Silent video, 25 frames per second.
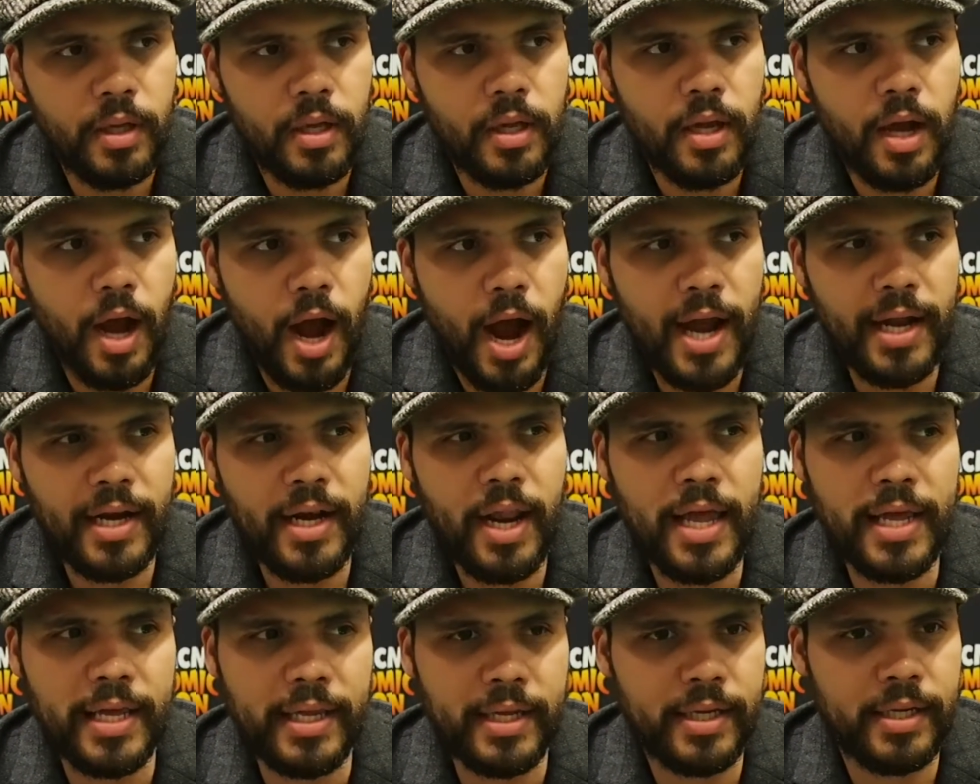I
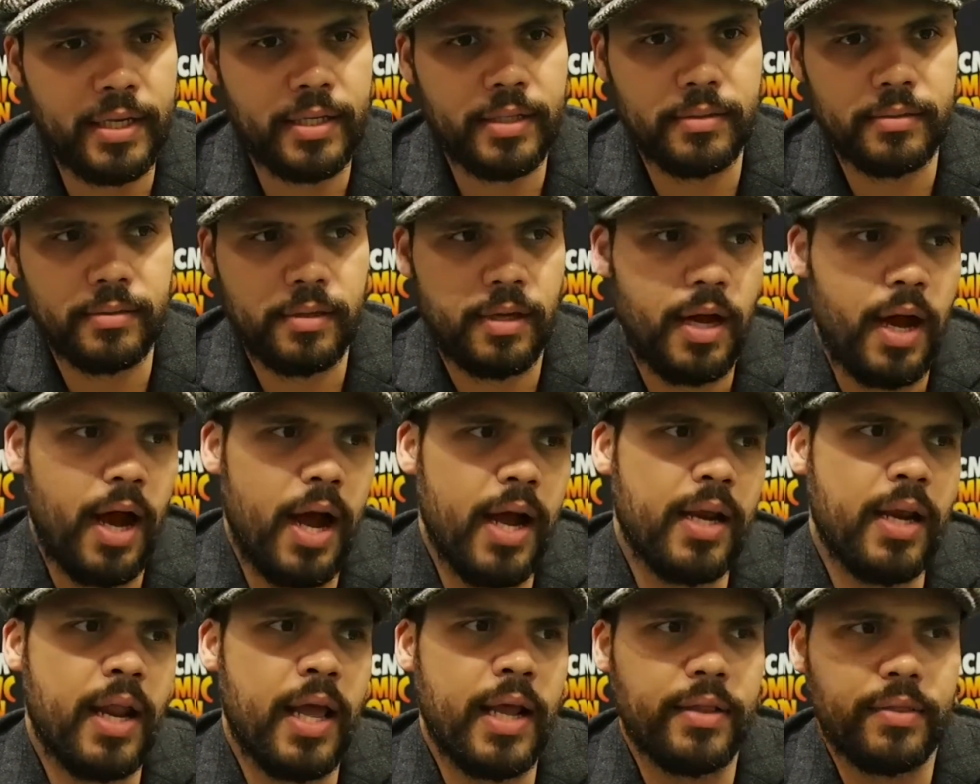
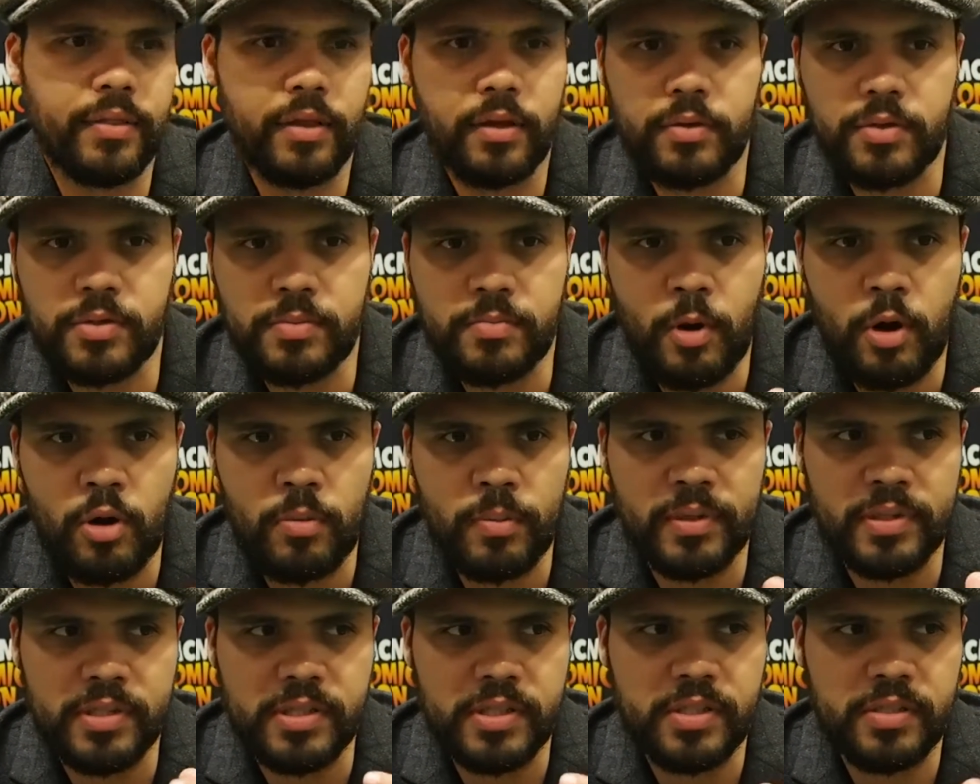like those
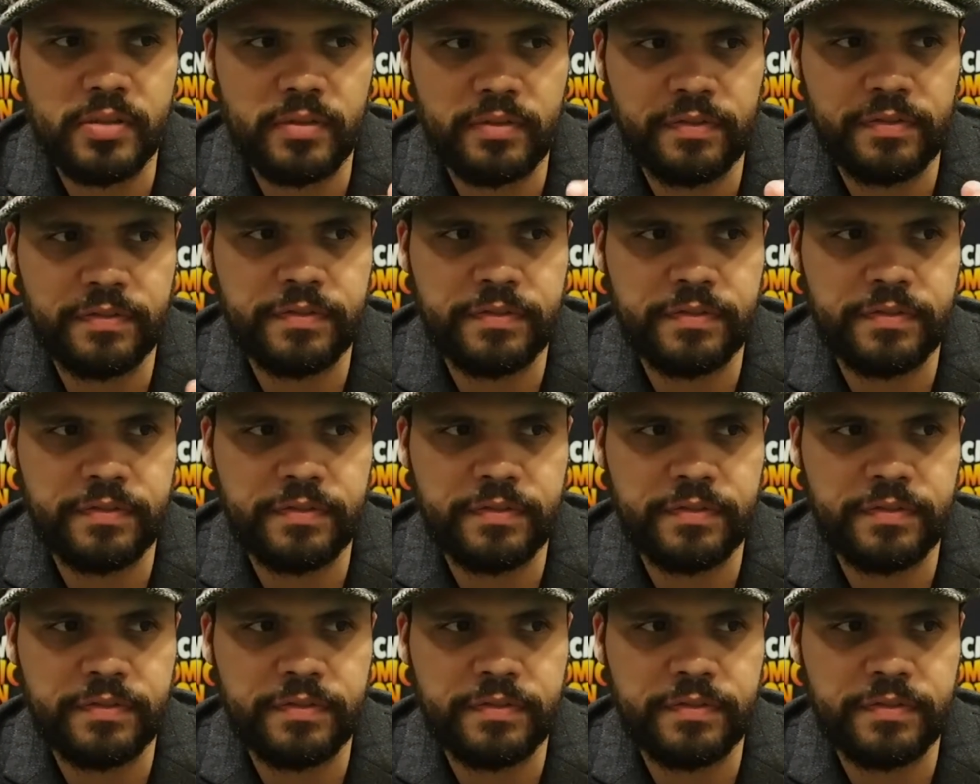moments of.